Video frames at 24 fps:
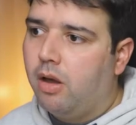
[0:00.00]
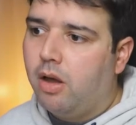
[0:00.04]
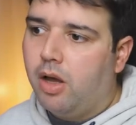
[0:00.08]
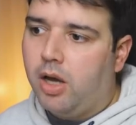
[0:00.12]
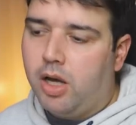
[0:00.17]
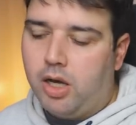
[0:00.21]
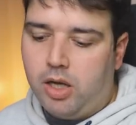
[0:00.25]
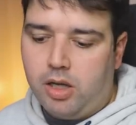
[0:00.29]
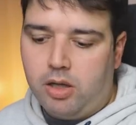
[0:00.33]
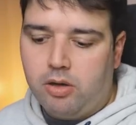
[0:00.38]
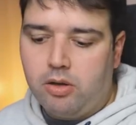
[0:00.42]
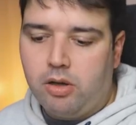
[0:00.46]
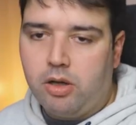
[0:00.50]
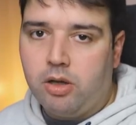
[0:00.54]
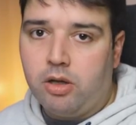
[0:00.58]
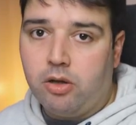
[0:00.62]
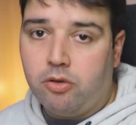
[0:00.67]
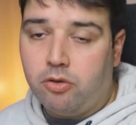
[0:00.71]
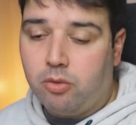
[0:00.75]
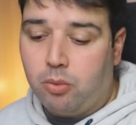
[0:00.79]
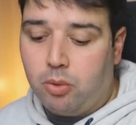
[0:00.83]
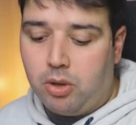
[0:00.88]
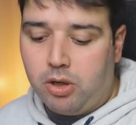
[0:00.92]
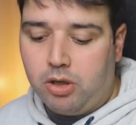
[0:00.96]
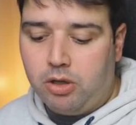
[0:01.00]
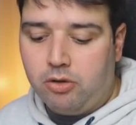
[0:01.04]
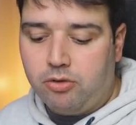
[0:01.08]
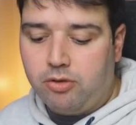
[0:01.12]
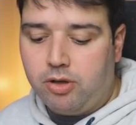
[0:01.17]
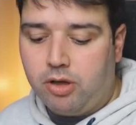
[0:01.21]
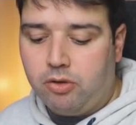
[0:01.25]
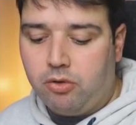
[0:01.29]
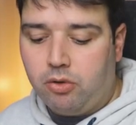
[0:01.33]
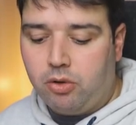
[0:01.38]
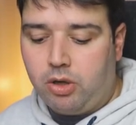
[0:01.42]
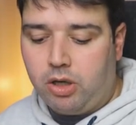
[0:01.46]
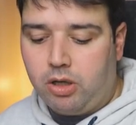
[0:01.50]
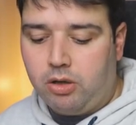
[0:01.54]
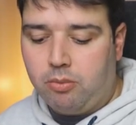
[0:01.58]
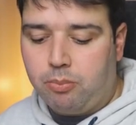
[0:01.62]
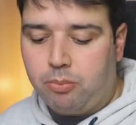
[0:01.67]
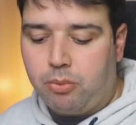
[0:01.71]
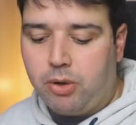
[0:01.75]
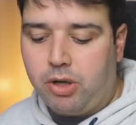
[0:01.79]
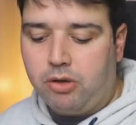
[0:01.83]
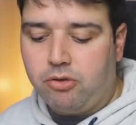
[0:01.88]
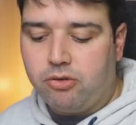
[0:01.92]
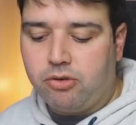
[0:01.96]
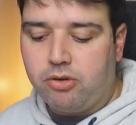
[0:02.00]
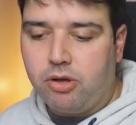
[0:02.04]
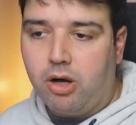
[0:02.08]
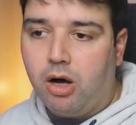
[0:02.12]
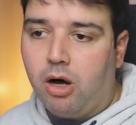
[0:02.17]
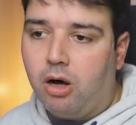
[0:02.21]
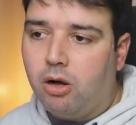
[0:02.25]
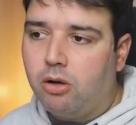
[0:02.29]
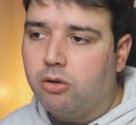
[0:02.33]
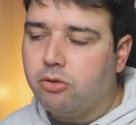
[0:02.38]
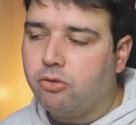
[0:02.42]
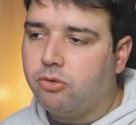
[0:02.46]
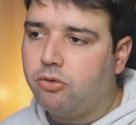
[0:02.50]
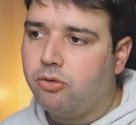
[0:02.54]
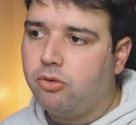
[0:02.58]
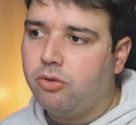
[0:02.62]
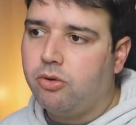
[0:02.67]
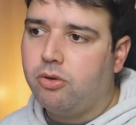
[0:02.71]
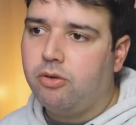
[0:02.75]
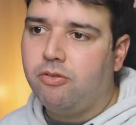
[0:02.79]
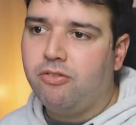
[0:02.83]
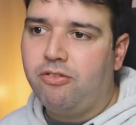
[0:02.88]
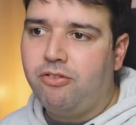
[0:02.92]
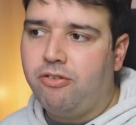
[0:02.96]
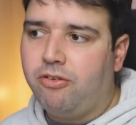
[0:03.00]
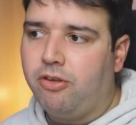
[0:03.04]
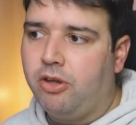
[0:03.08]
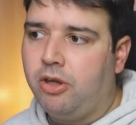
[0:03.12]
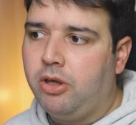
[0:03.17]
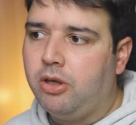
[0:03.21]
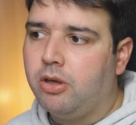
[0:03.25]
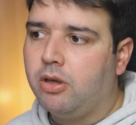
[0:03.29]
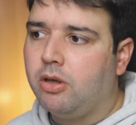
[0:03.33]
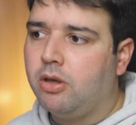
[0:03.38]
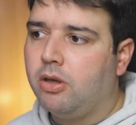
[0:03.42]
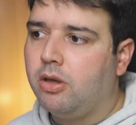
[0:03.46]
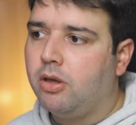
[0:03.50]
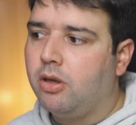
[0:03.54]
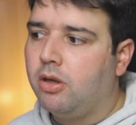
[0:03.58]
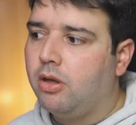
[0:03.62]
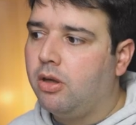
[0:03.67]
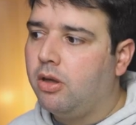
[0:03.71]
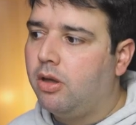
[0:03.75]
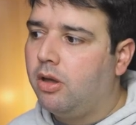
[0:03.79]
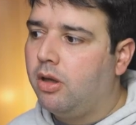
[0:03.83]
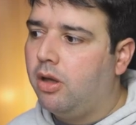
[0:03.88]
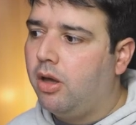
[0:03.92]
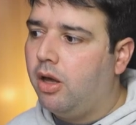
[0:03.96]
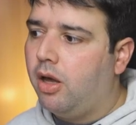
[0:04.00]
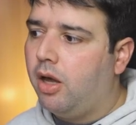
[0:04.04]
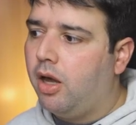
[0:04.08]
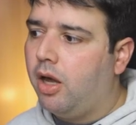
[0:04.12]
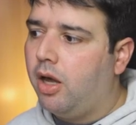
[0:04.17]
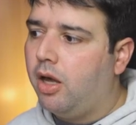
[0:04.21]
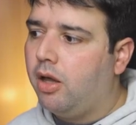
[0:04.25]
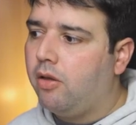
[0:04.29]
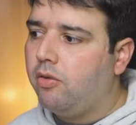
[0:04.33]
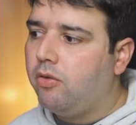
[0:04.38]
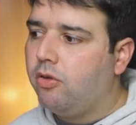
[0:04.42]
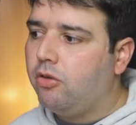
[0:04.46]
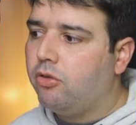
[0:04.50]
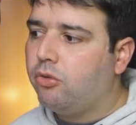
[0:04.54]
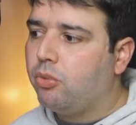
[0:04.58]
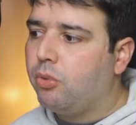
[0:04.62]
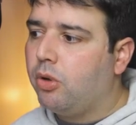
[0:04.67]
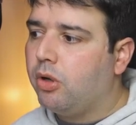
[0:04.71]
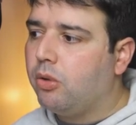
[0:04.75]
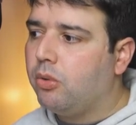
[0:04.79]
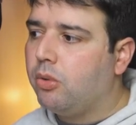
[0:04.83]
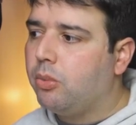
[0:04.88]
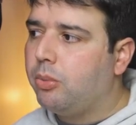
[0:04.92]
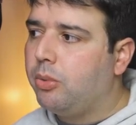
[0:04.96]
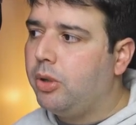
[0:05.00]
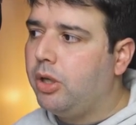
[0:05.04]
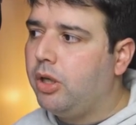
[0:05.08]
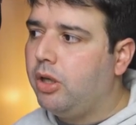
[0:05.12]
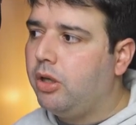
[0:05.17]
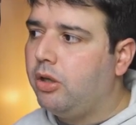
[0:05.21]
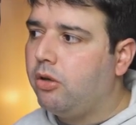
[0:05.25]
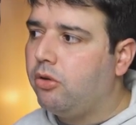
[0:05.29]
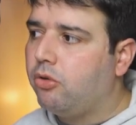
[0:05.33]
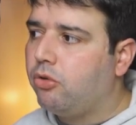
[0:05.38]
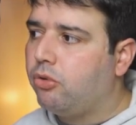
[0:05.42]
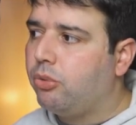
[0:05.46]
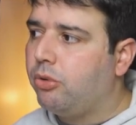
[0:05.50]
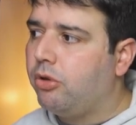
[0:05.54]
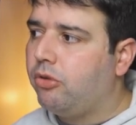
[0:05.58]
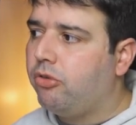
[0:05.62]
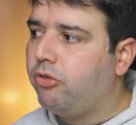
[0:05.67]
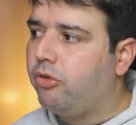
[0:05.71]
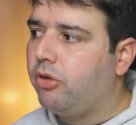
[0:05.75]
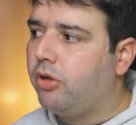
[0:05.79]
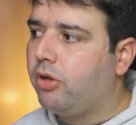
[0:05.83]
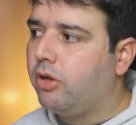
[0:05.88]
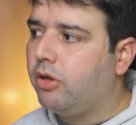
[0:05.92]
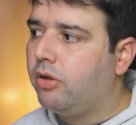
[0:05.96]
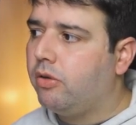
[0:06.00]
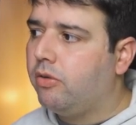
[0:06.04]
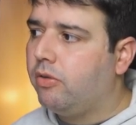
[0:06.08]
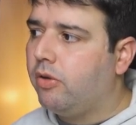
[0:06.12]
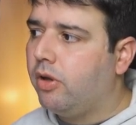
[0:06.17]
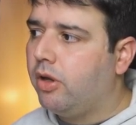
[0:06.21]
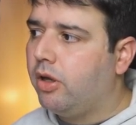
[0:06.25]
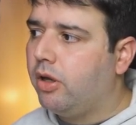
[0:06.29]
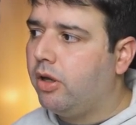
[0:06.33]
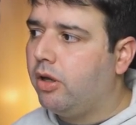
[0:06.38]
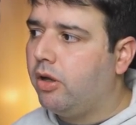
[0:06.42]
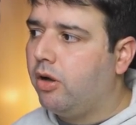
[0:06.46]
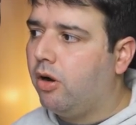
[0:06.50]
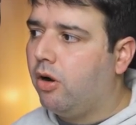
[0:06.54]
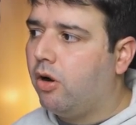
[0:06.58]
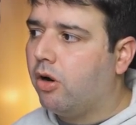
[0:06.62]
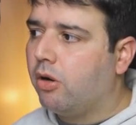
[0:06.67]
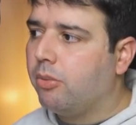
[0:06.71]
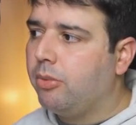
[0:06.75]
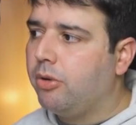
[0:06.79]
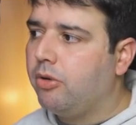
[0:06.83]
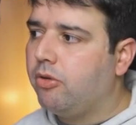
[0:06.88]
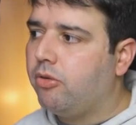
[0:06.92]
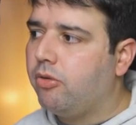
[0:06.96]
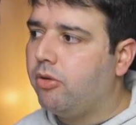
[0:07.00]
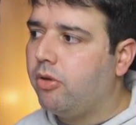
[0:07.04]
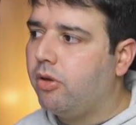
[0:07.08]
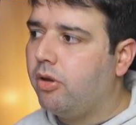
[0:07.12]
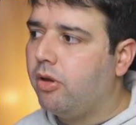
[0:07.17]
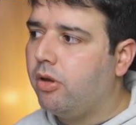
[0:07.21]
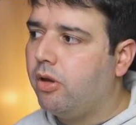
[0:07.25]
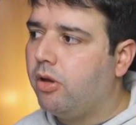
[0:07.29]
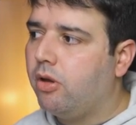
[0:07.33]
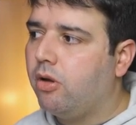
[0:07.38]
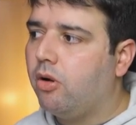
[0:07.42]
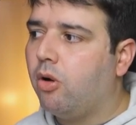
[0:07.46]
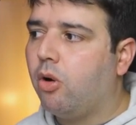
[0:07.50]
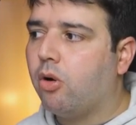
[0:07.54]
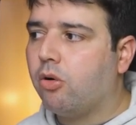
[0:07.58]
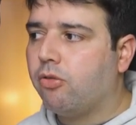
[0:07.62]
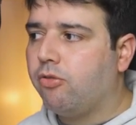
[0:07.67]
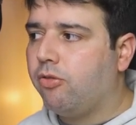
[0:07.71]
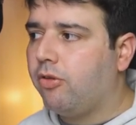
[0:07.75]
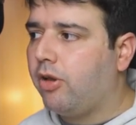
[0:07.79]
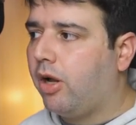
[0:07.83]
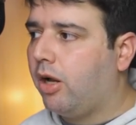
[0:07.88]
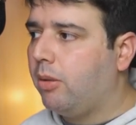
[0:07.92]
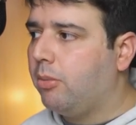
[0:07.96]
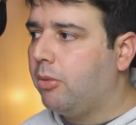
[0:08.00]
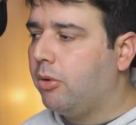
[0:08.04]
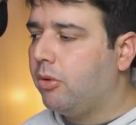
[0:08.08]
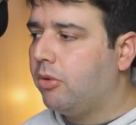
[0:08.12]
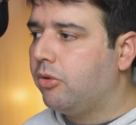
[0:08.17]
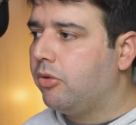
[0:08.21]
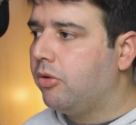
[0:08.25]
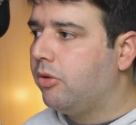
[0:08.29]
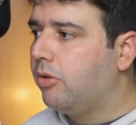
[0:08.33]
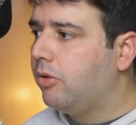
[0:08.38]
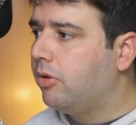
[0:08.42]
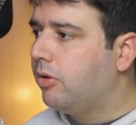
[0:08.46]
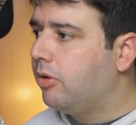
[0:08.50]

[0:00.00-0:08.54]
And another one is that you can press Alt V and this one will be switching the orbit or fly mode.